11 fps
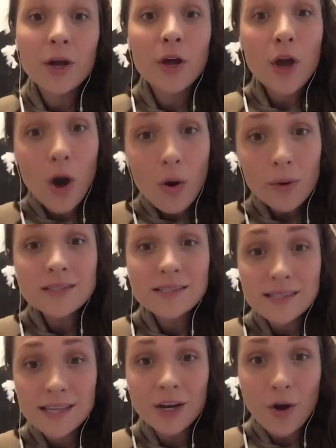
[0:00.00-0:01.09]
but go and
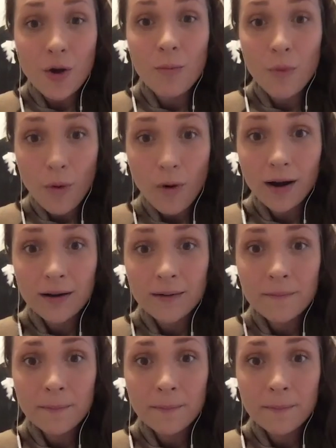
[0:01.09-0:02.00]
sin no more.